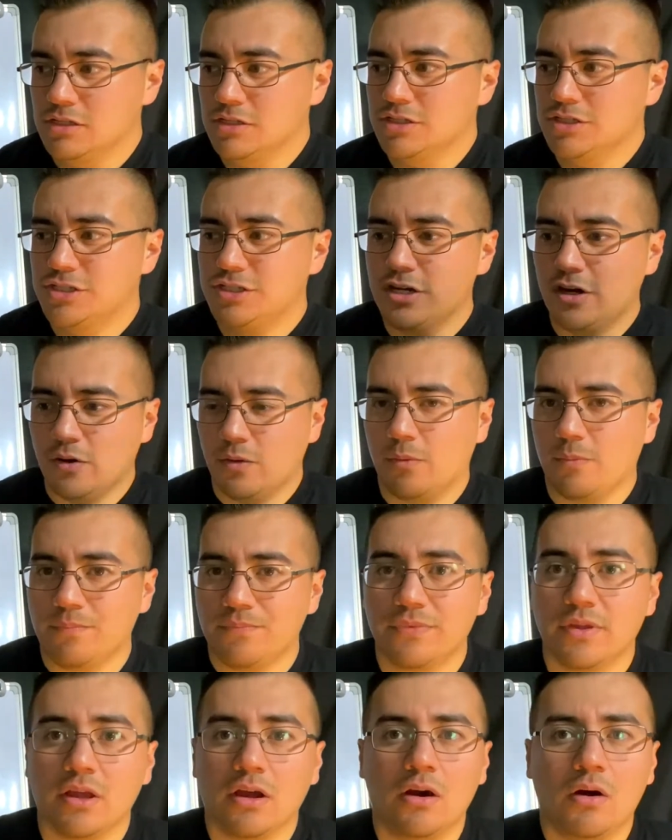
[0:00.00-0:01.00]
So,
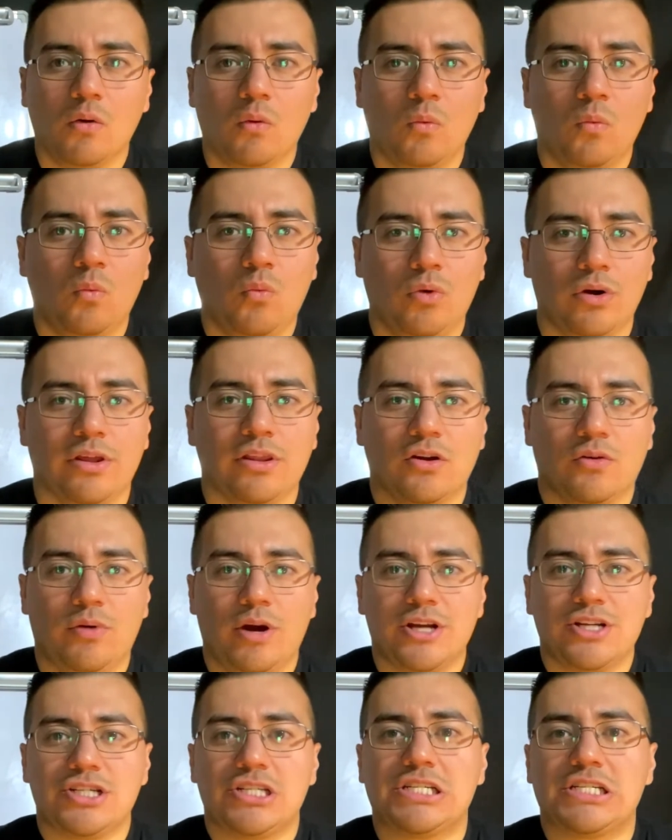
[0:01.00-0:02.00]
one of the
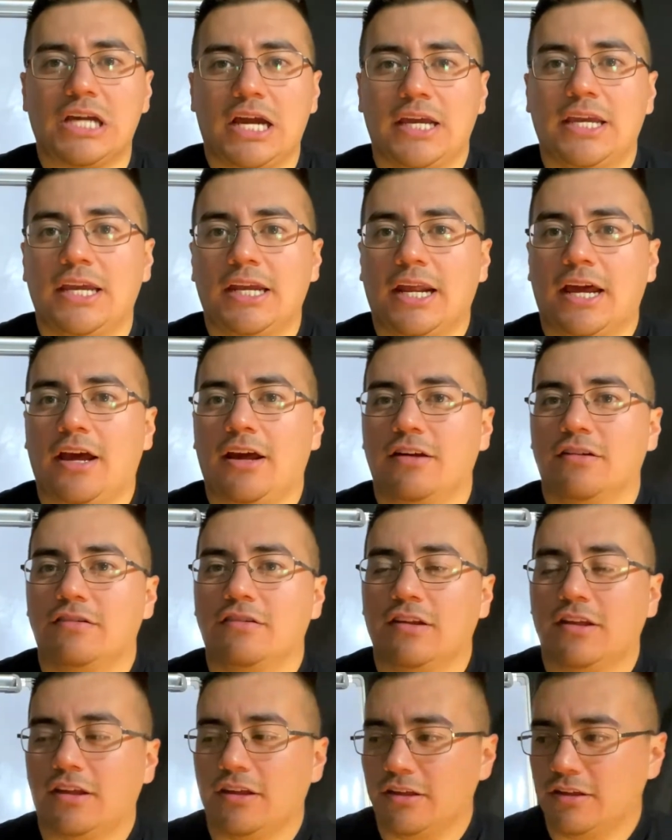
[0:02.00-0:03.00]
questions I get
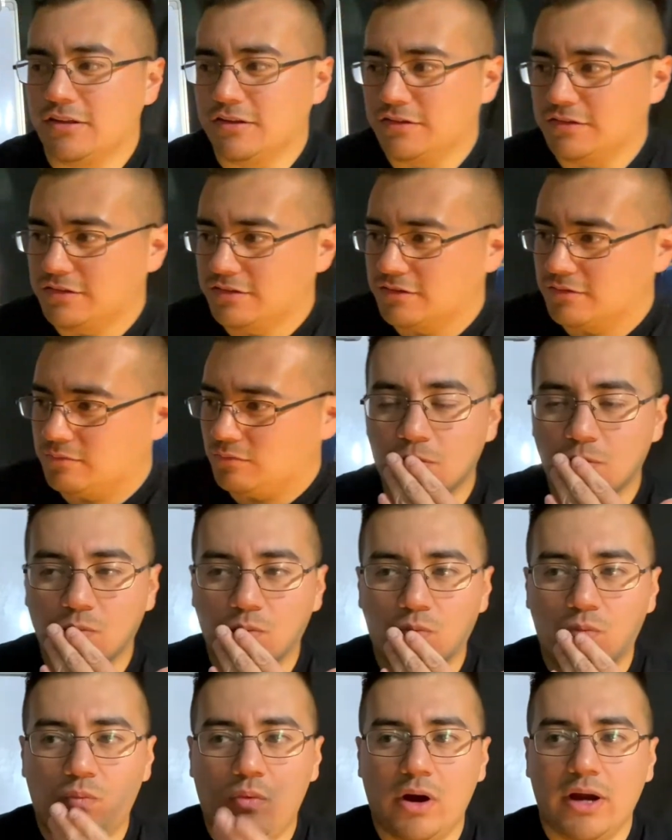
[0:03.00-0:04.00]
asked is,
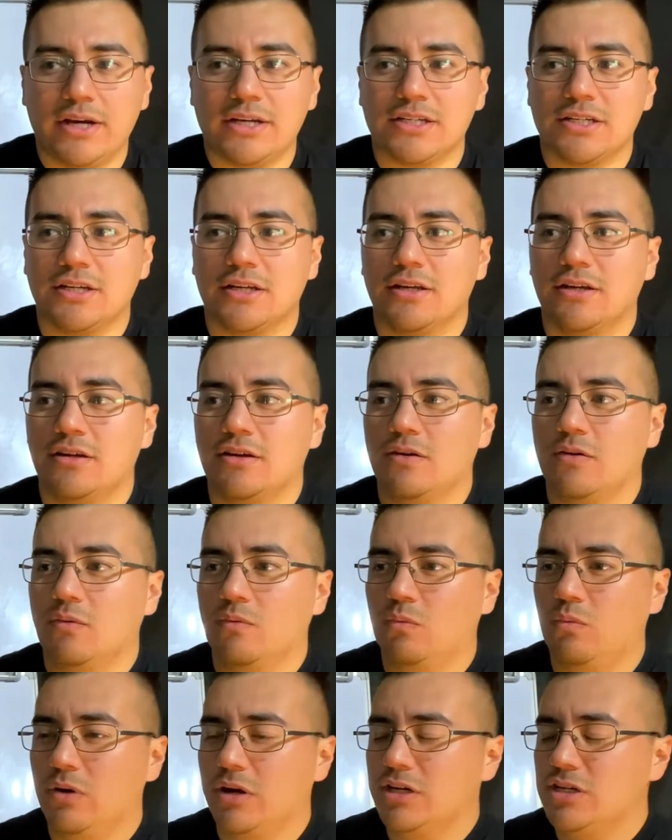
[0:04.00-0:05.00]
what
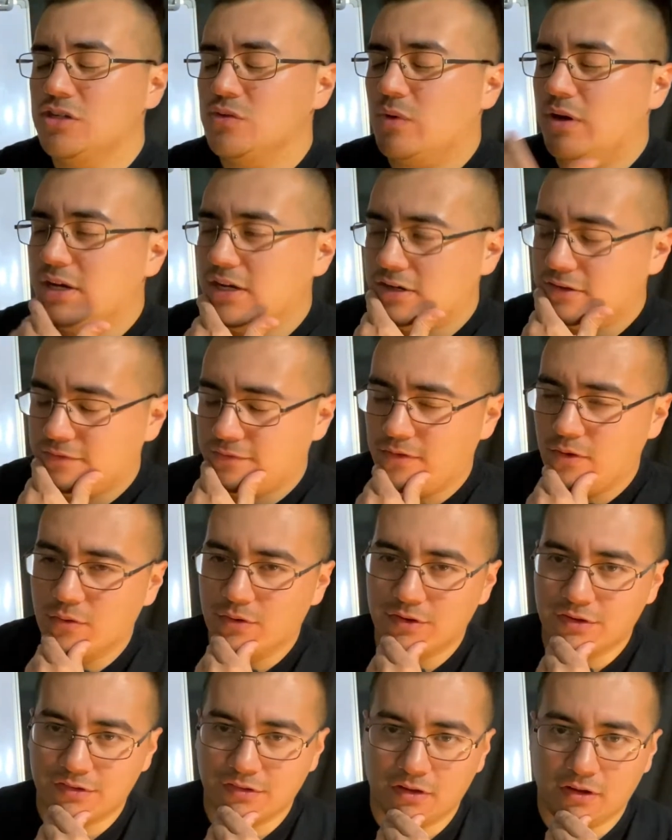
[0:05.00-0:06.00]
do I need to
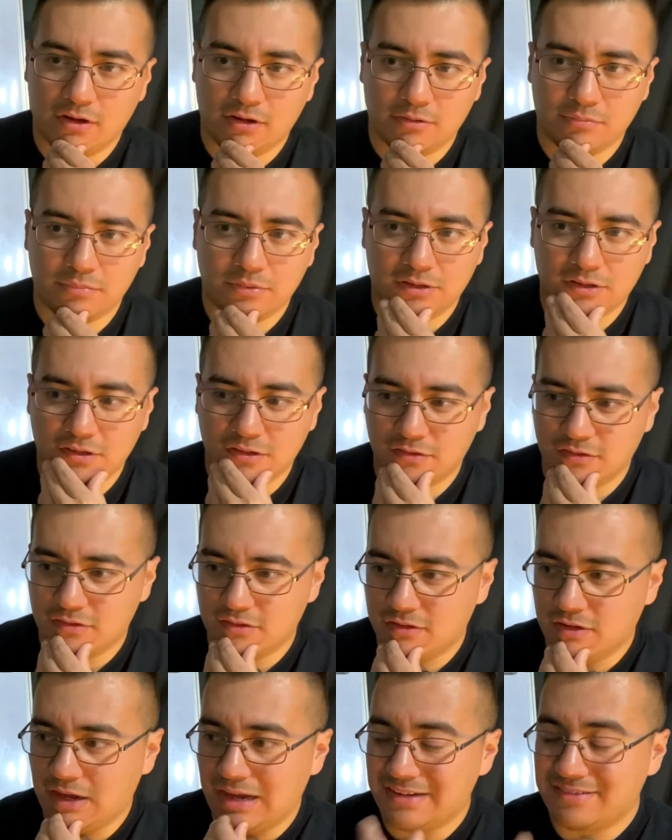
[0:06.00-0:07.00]
focus on? Because
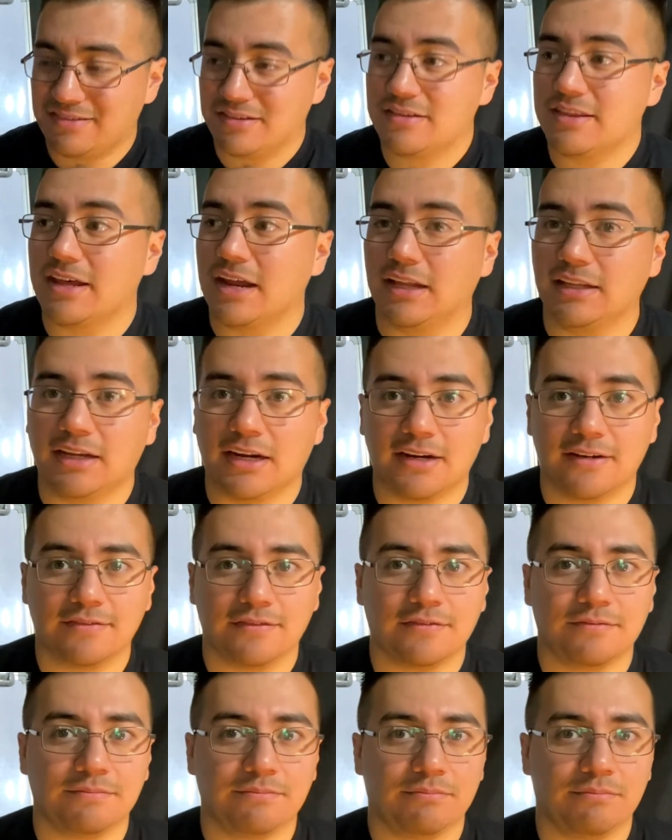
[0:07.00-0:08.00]
I see that a lot
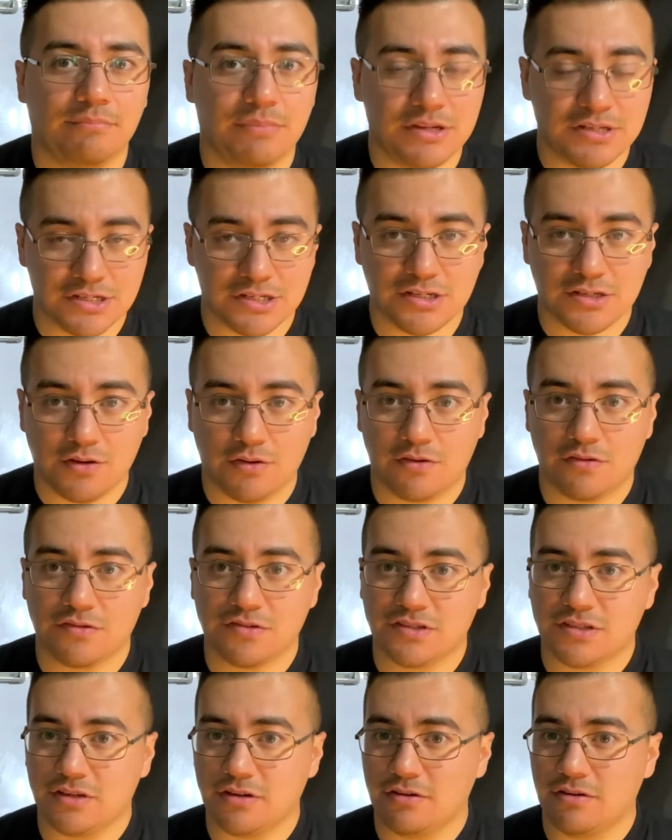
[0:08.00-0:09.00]
of business owners,
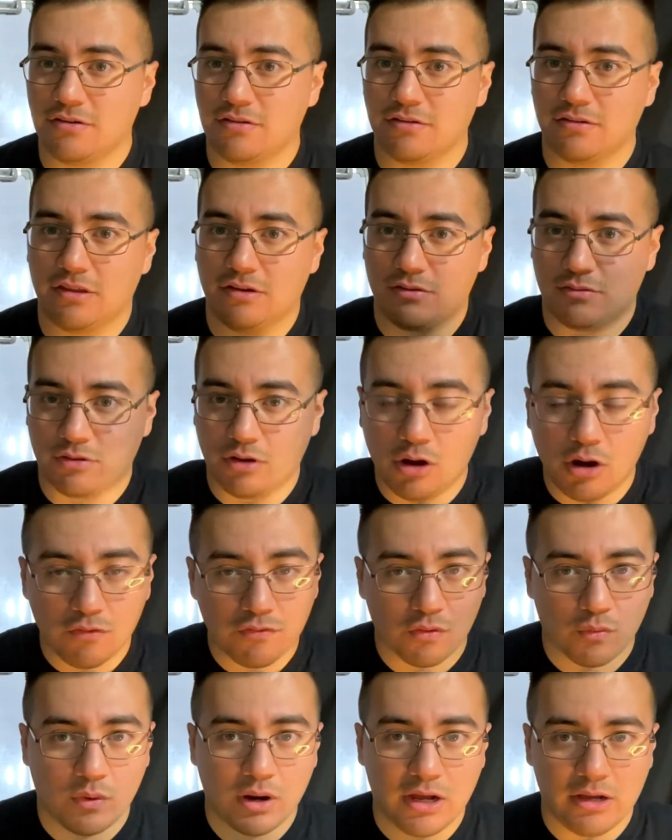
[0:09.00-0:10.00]
they're
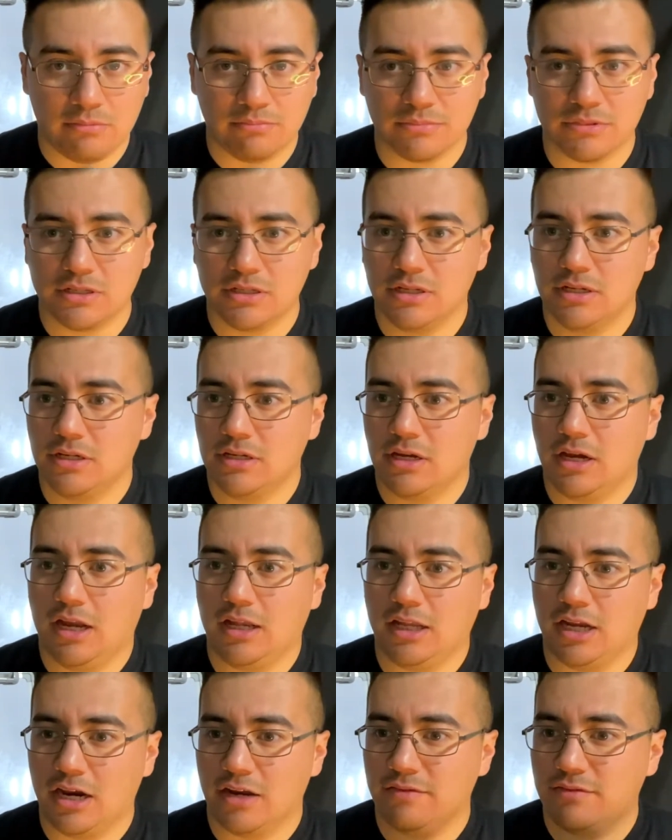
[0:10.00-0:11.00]
overwhelmed. A
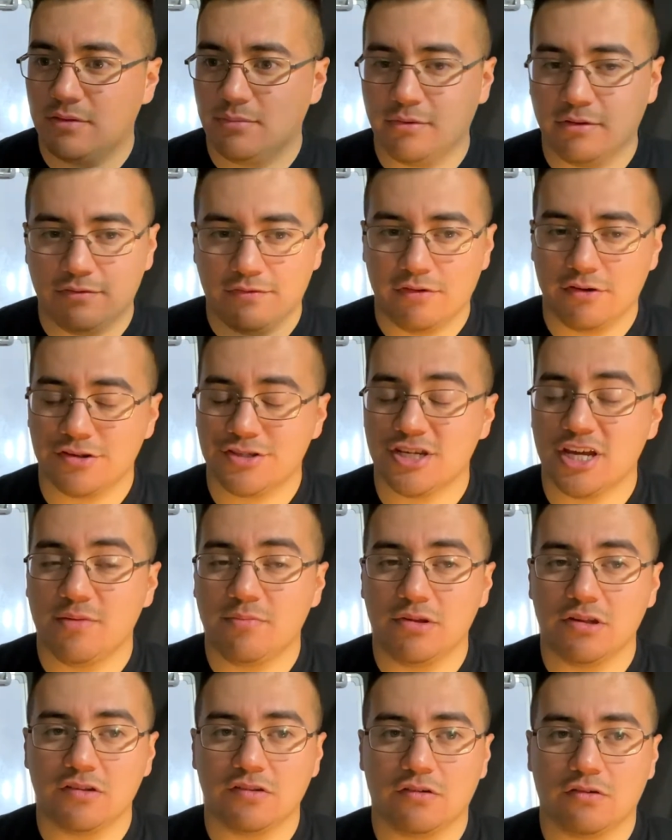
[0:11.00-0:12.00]
lot of them, they're first-time
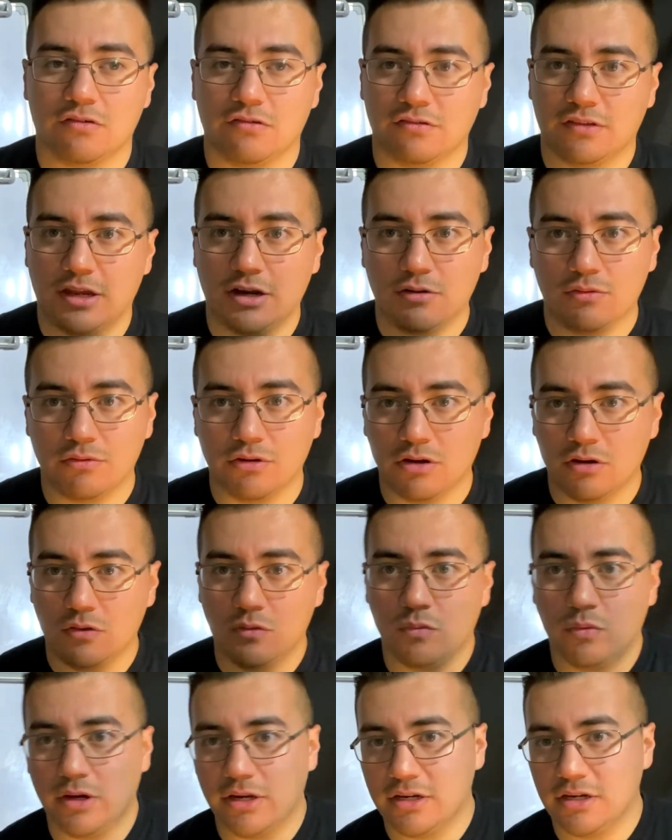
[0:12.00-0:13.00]
business owners. They don't know
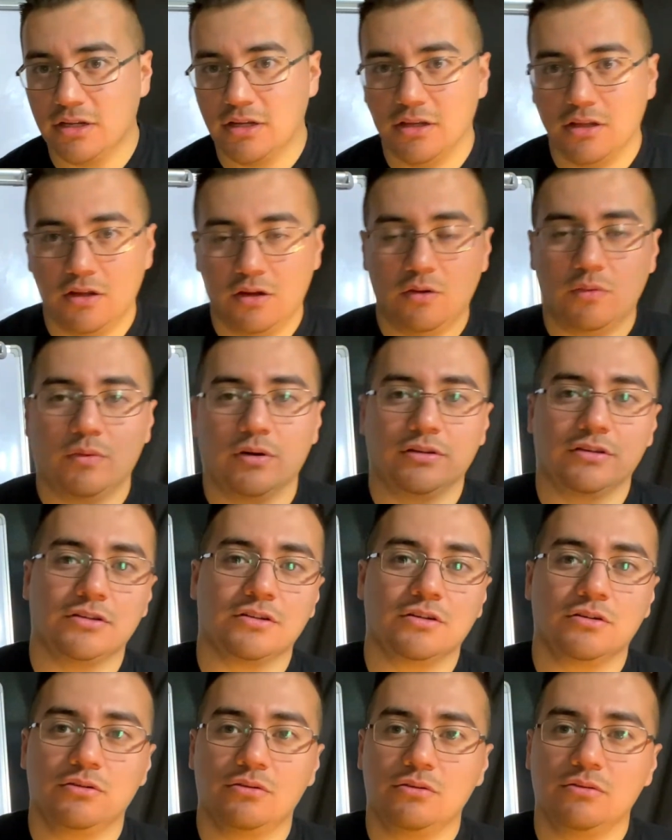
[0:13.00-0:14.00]
what to
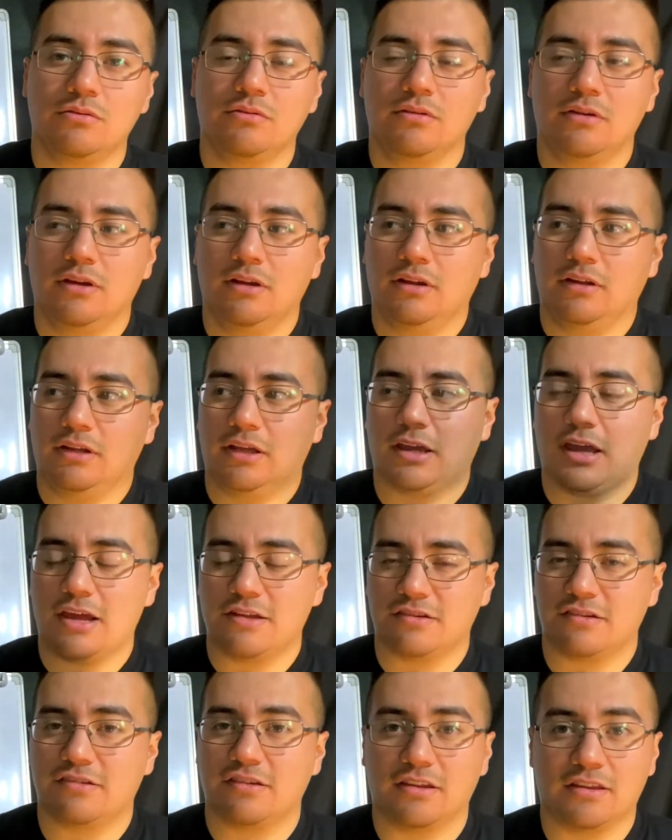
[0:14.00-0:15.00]
do. Like as
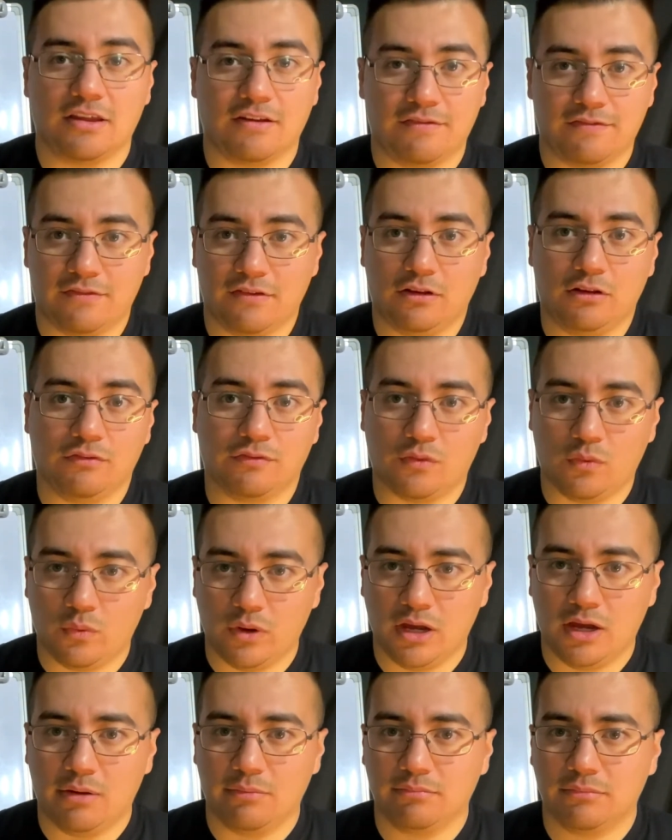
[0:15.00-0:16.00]
I said, they feel
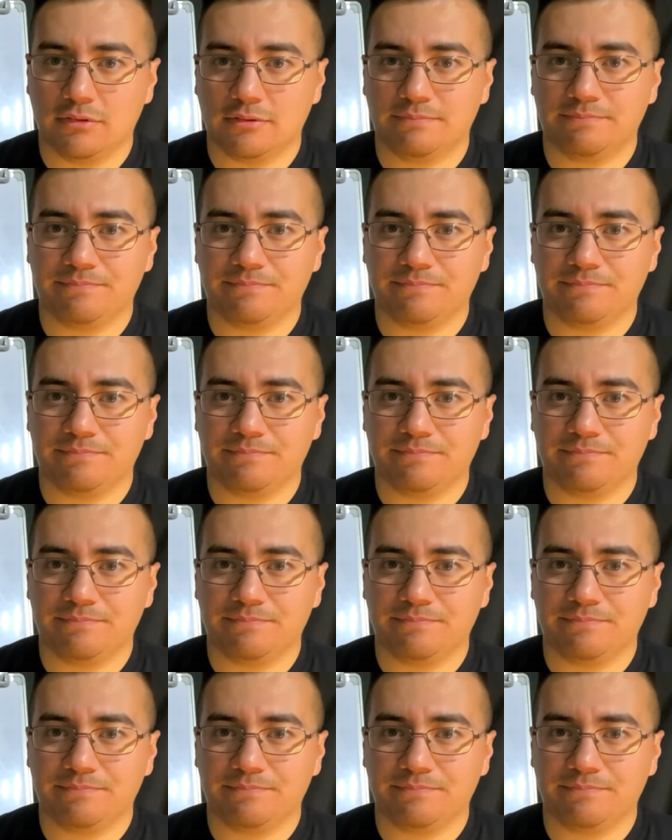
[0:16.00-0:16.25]
overwhelmed.